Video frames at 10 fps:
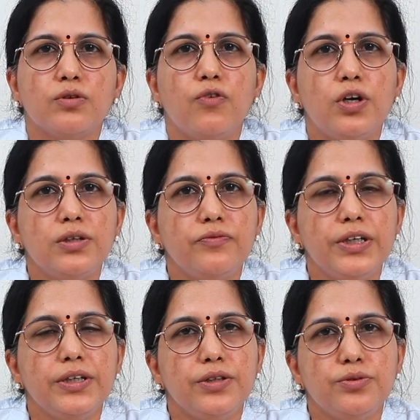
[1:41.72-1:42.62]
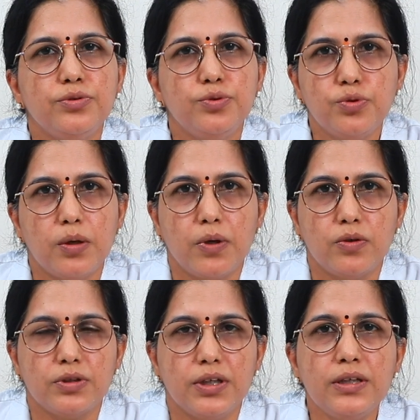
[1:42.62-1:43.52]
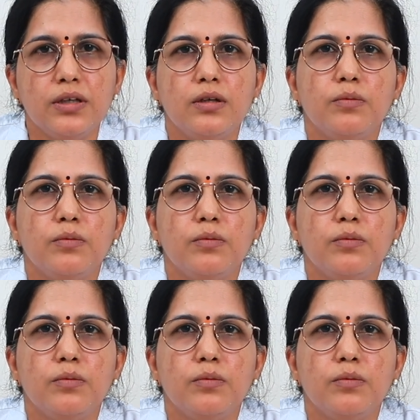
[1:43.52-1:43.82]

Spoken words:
So what we need to do about it?